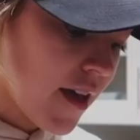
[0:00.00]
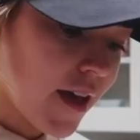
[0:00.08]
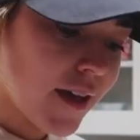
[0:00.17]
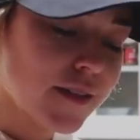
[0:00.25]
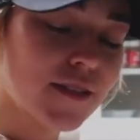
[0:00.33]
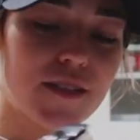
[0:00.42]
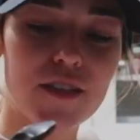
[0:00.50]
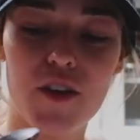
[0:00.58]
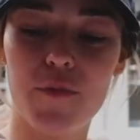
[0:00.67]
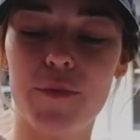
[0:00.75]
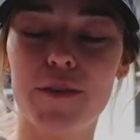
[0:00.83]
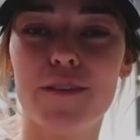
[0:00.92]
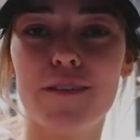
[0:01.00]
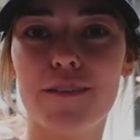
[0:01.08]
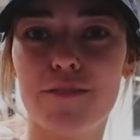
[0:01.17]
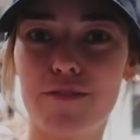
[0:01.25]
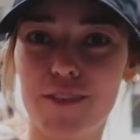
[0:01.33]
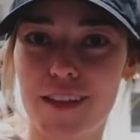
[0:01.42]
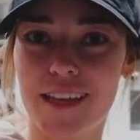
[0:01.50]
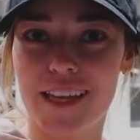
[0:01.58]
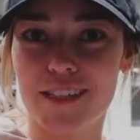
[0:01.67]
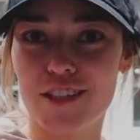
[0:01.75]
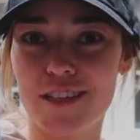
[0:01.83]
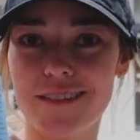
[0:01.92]
hand soap for the
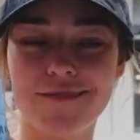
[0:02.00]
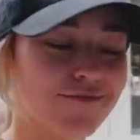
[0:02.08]
kitchen